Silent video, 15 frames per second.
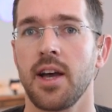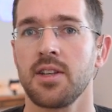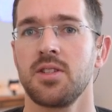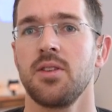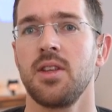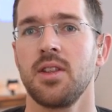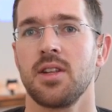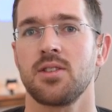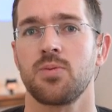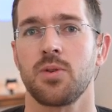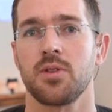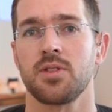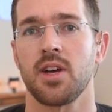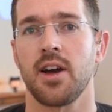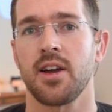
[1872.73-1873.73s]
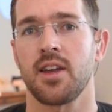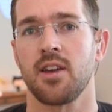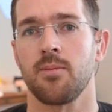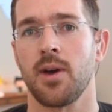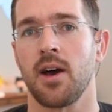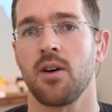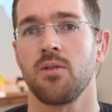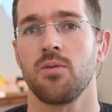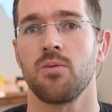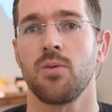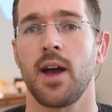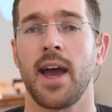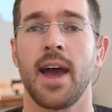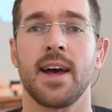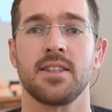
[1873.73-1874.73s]
I also think that it's worth talking about
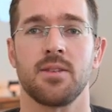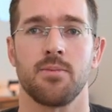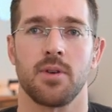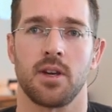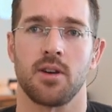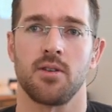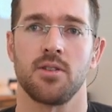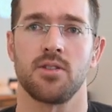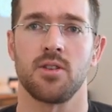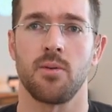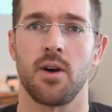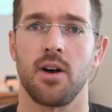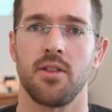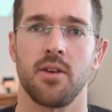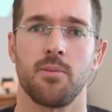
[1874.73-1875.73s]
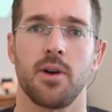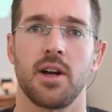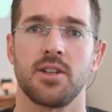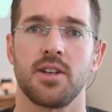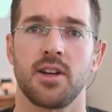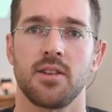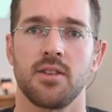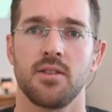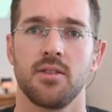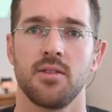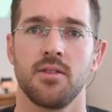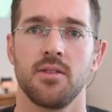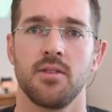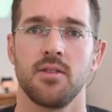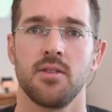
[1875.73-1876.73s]
what hasn't been going so well in the project.
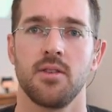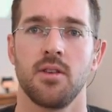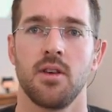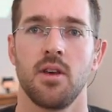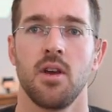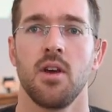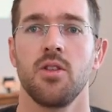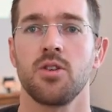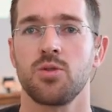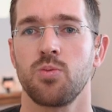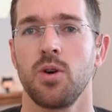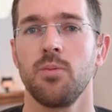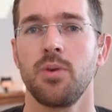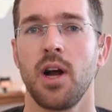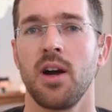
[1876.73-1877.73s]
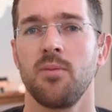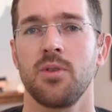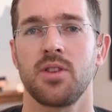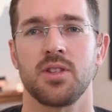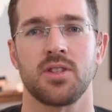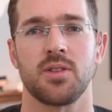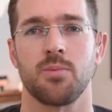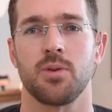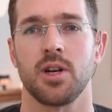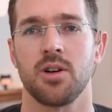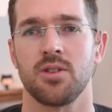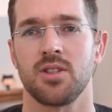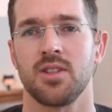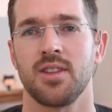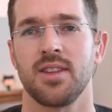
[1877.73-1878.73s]
There's one problem with this
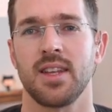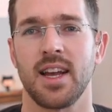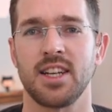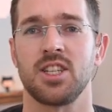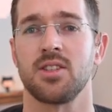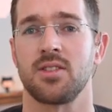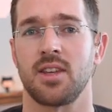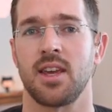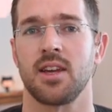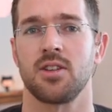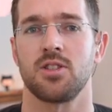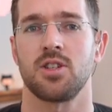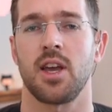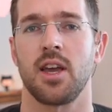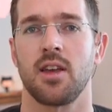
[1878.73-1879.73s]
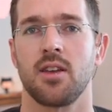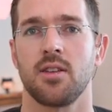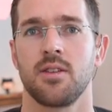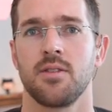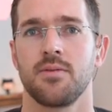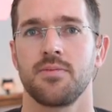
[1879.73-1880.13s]
approach that I just can't shake.